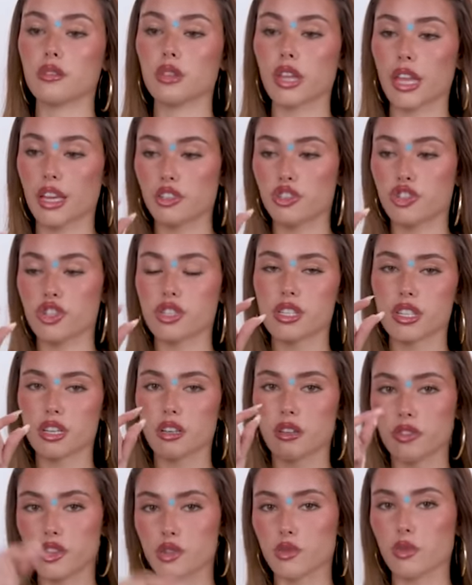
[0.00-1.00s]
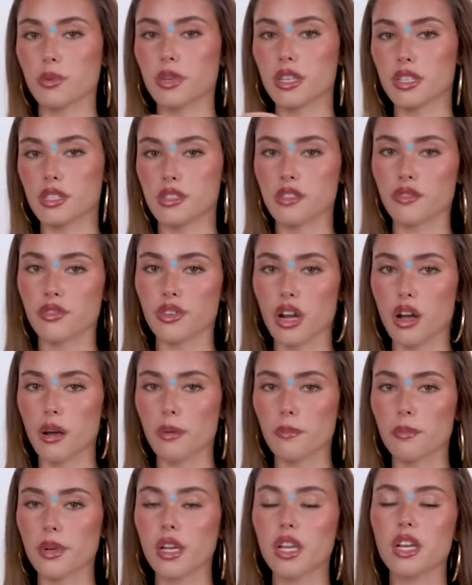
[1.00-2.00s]
like just individual pieces of
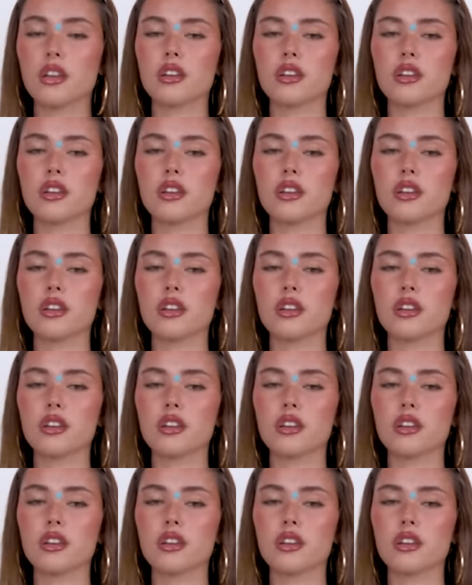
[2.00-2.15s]
gum